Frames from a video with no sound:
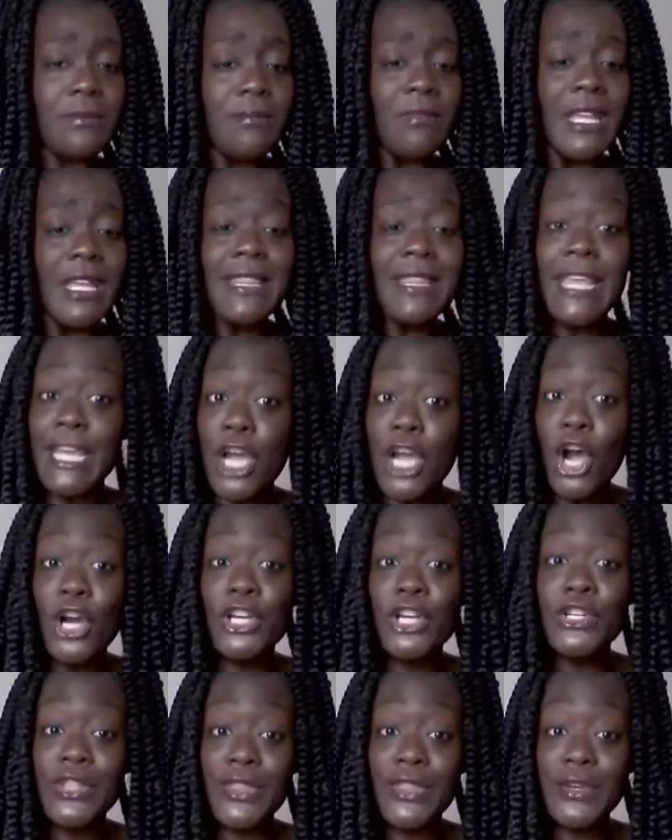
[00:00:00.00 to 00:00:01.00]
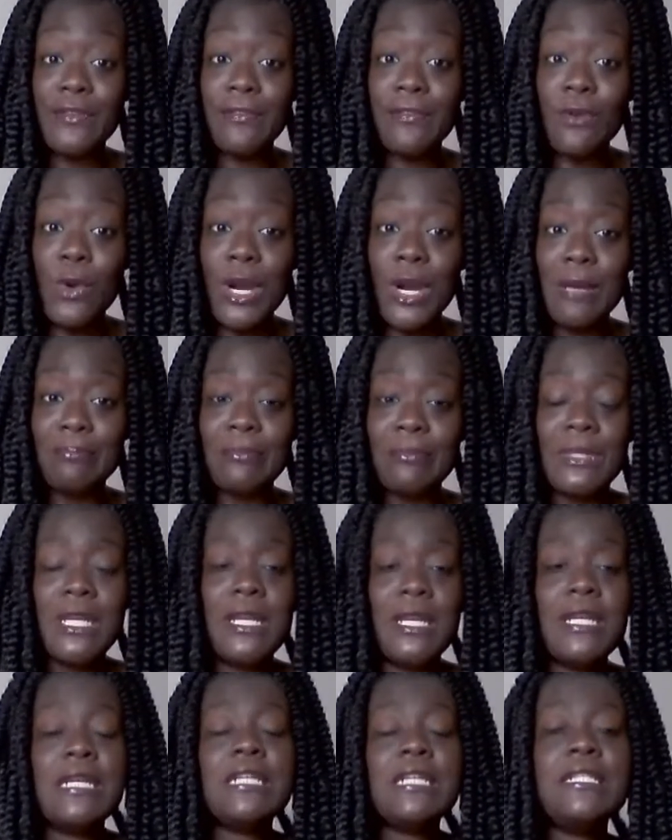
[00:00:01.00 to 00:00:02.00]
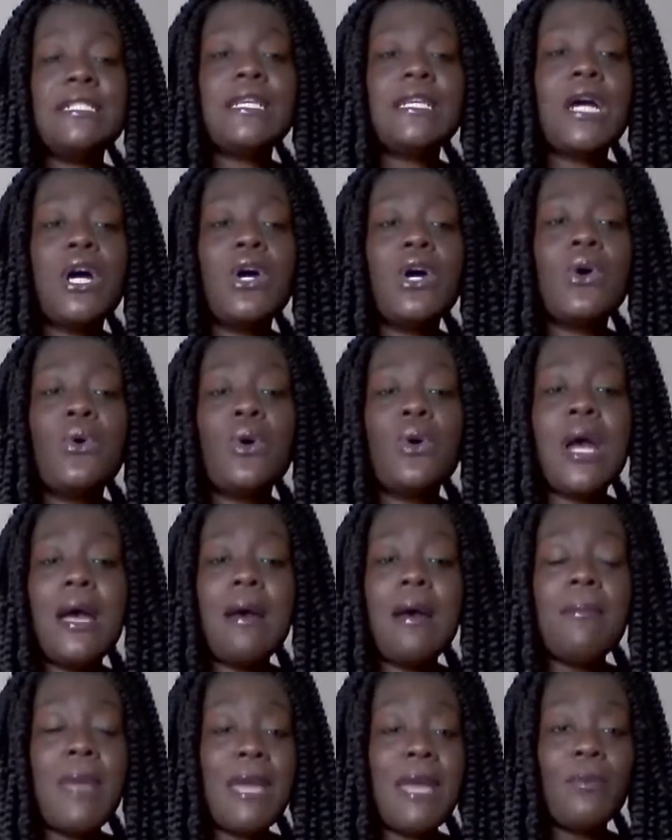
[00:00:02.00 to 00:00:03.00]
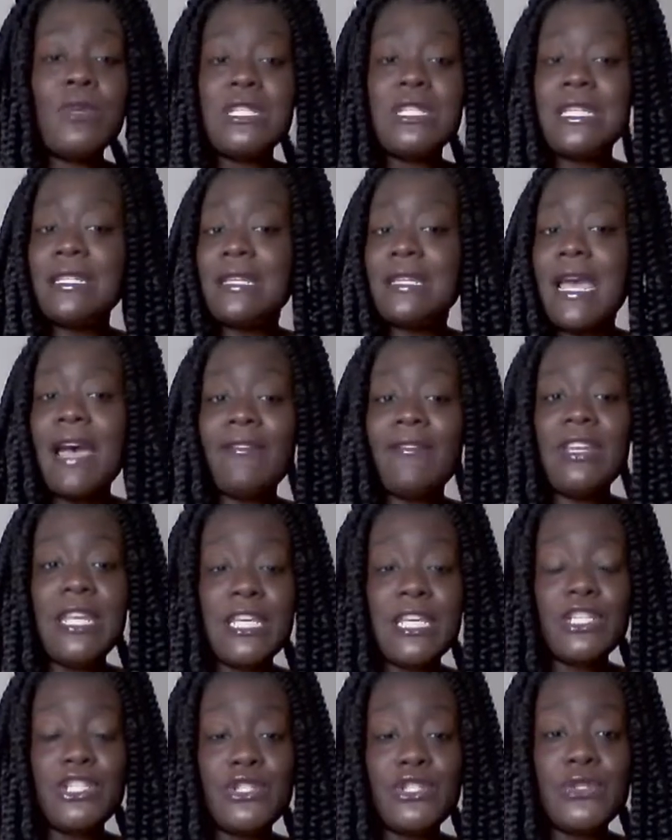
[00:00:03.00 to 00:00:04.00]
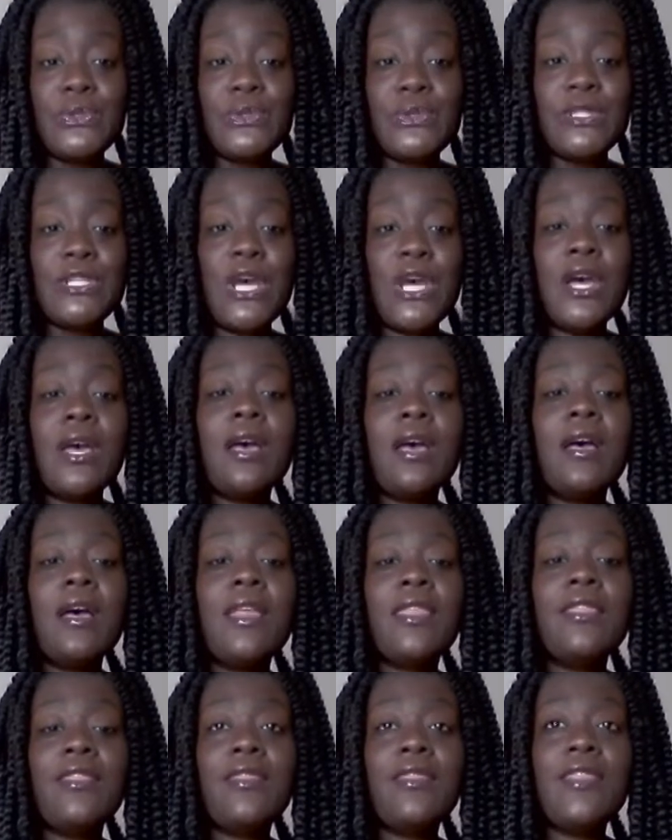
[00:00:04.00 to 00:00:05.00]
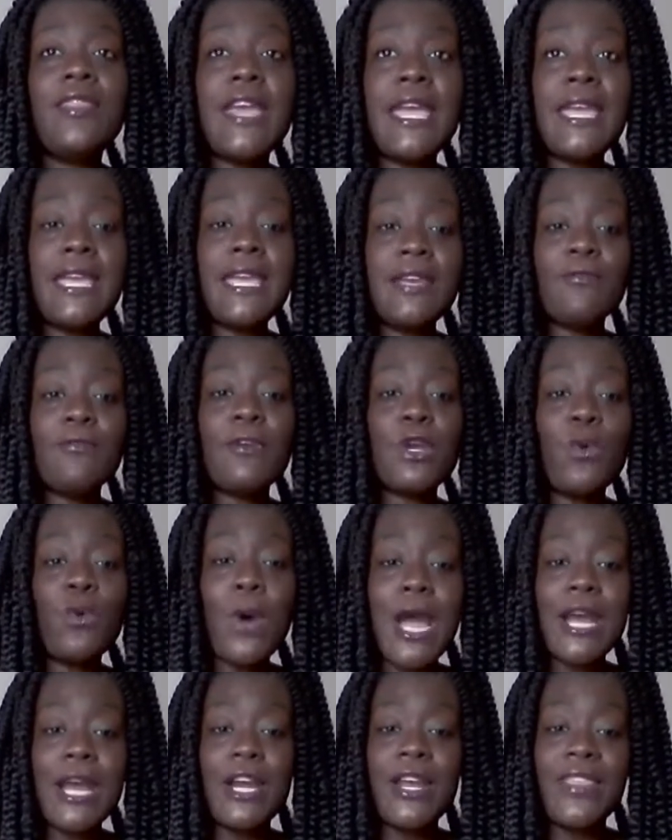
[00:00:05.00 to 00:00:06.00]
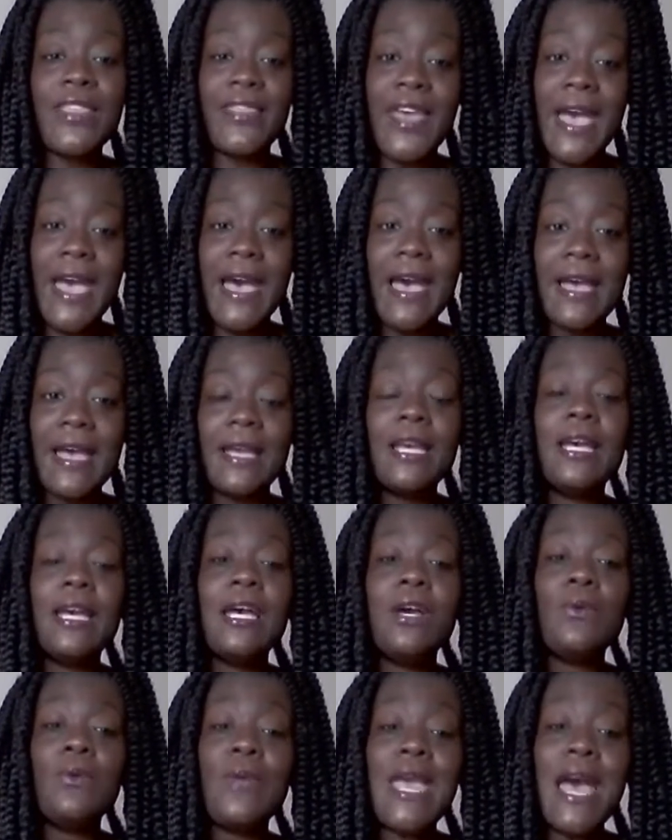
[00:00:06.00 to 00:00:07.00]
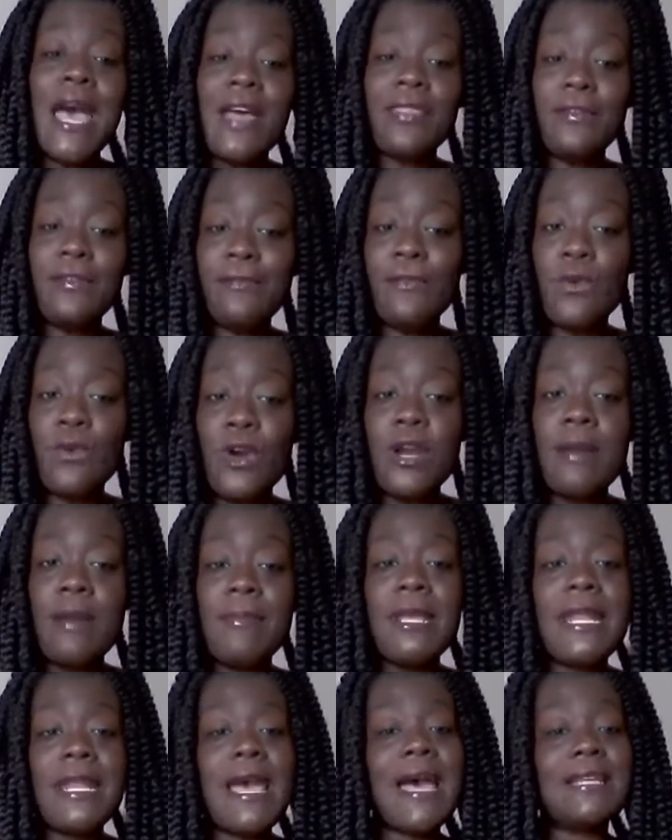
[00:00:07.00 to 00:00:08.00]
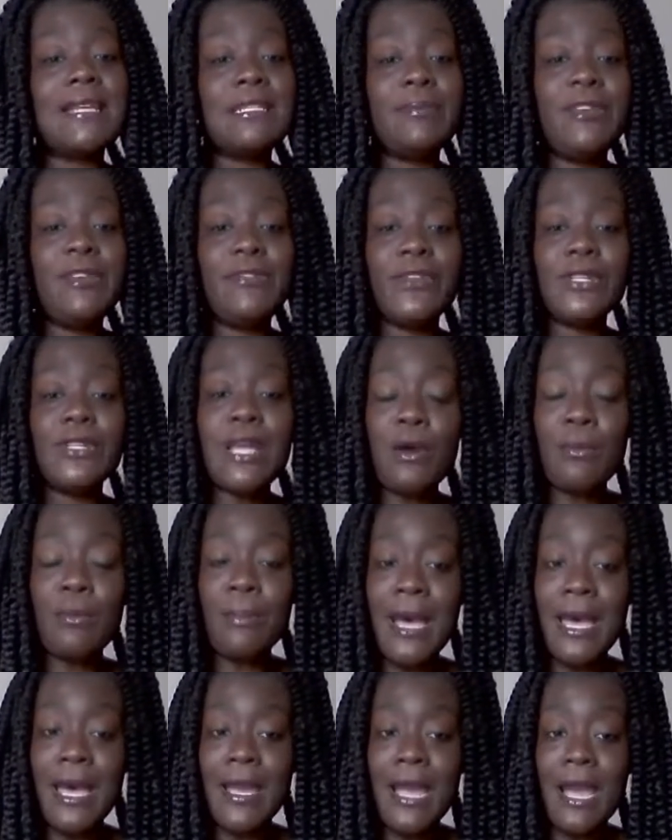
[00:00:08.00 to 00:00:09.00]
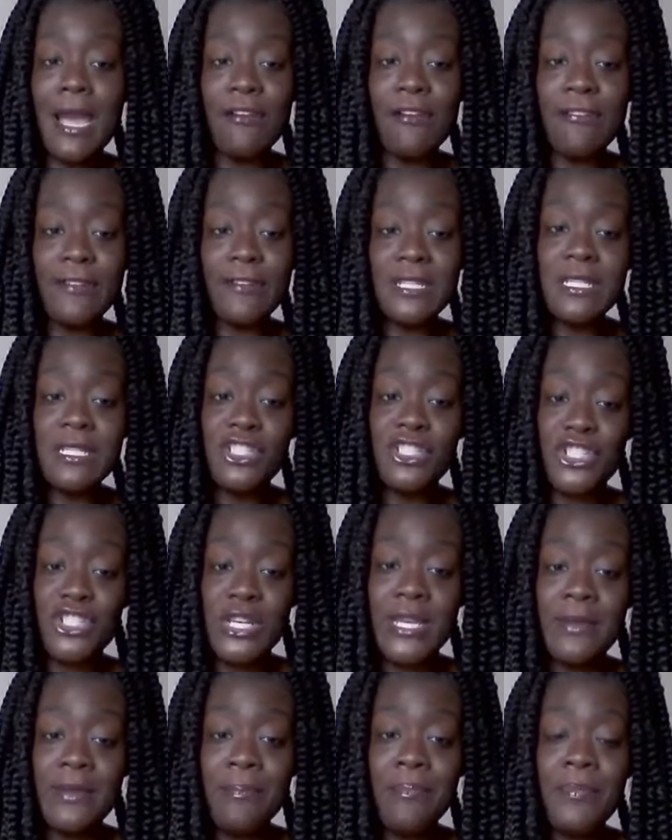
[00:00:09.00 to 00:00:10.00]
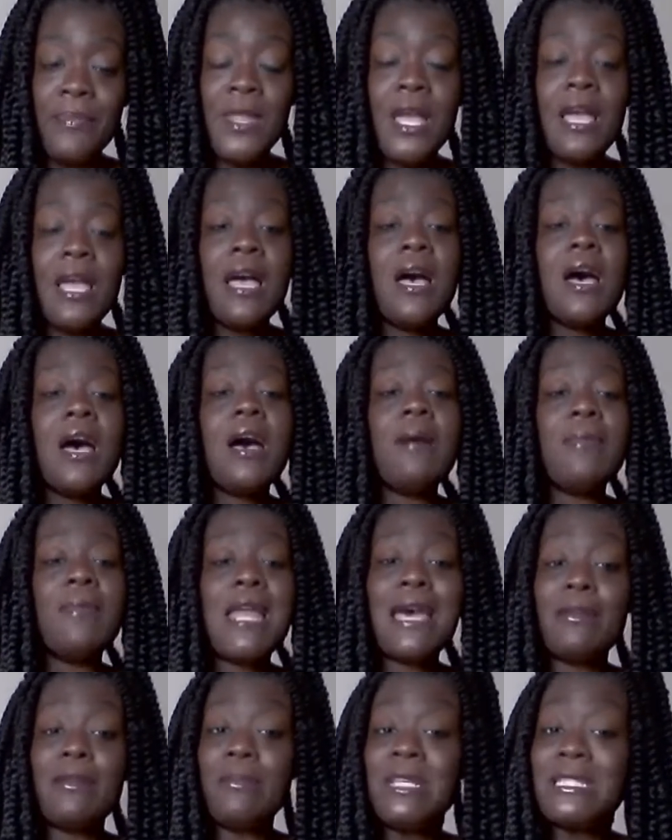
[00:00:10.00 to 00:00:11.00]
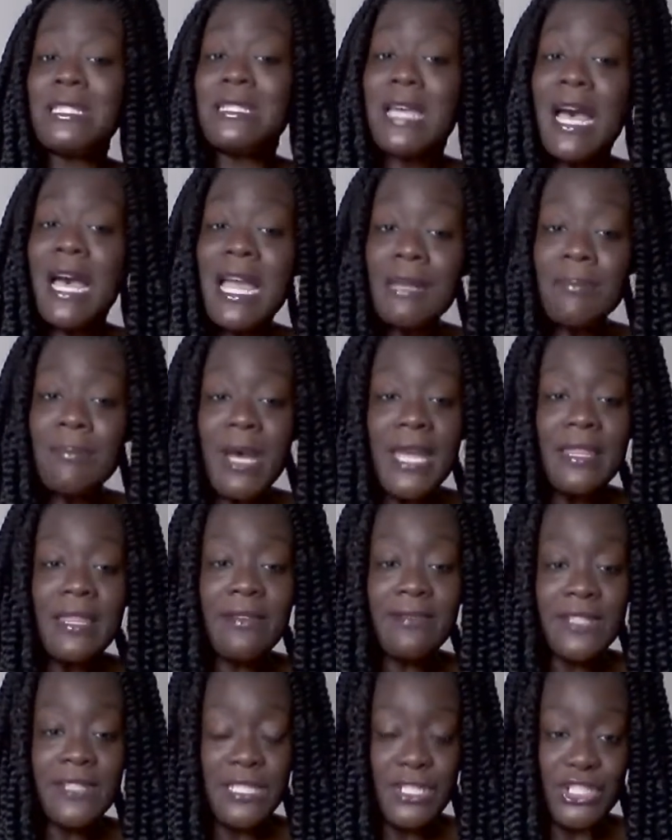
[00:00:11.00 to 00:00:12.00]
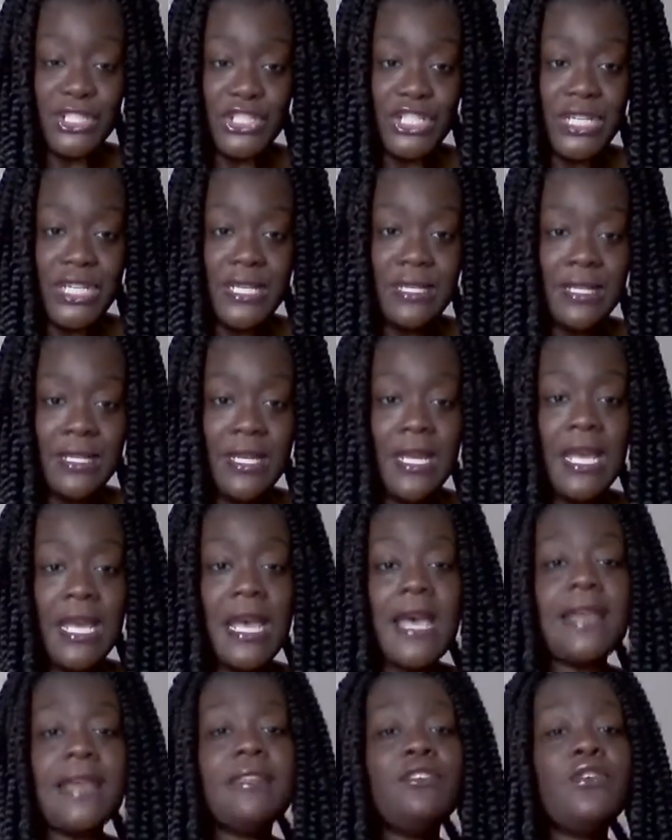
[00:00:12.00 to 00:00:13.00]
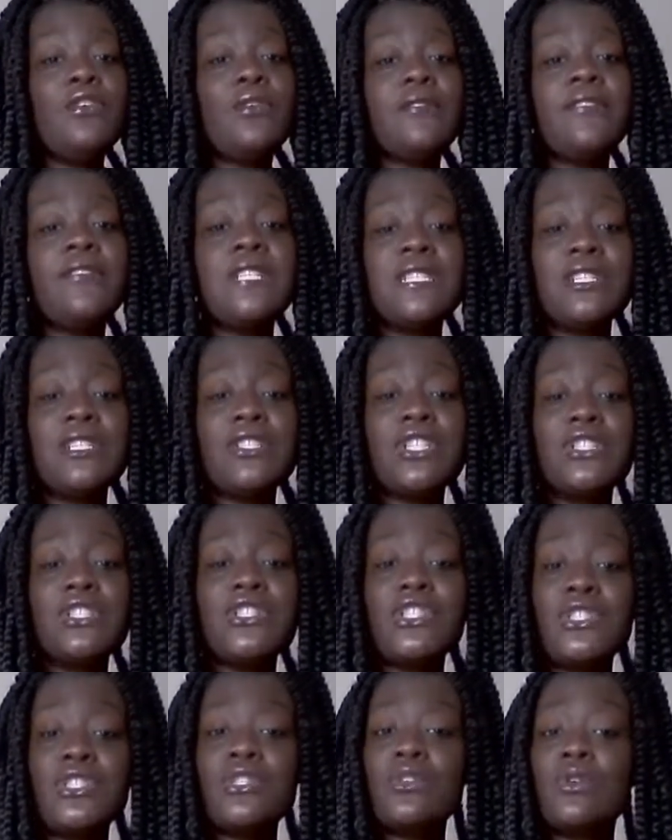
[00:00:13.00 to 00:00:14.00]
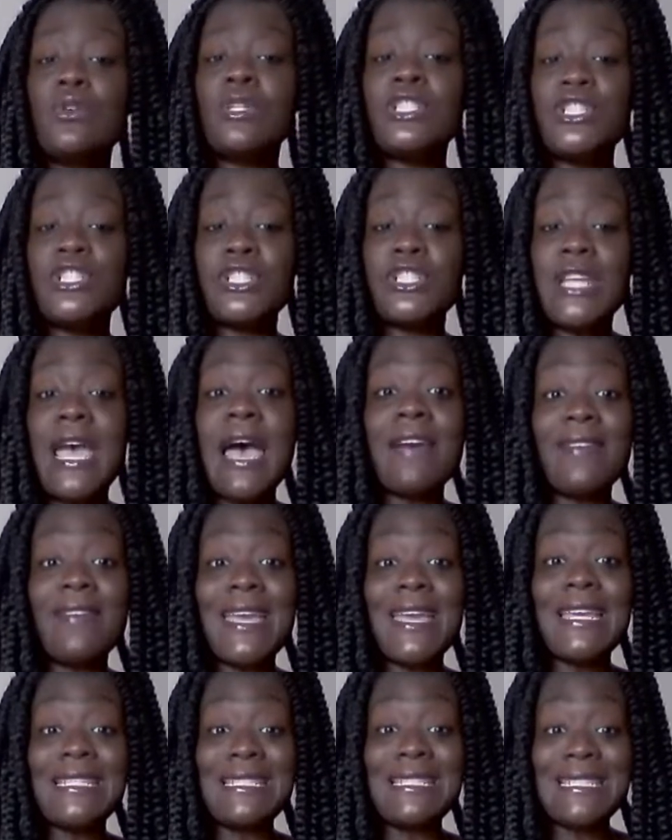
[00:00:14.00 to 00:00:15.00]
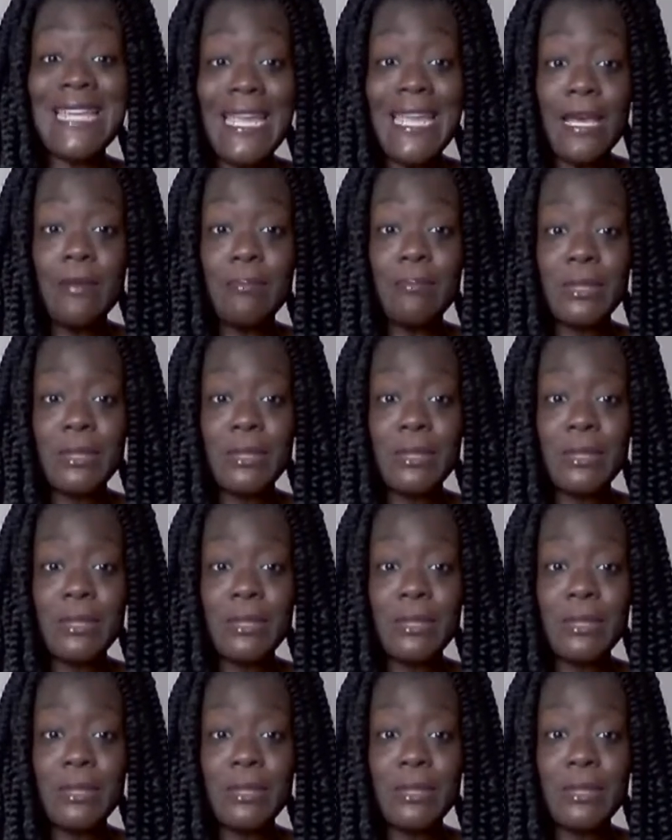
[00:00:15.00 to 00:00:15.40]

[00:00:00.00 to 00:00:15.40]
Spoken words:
they honored their form. So, and we didn't have any issues. They required that we had the form. It had to be filled out by our physician. It had to be signed by the physician, and then your physician should have a stamp